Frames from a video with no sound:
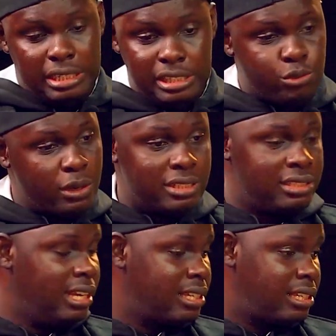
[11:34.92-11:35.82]
He's
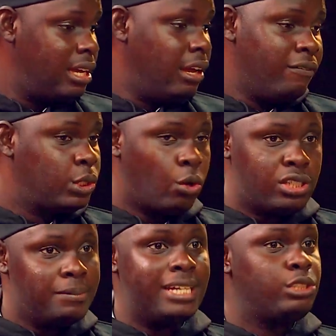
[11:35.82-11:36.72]
26. Victor
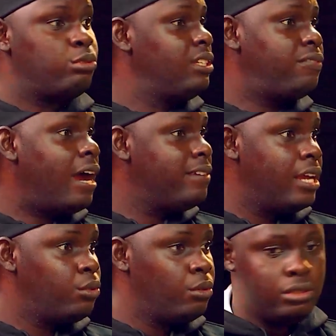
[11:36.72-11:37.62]
Osimhen is 25
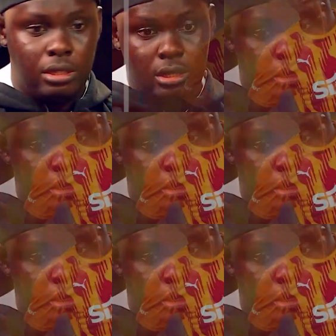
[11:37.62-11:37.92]
years old.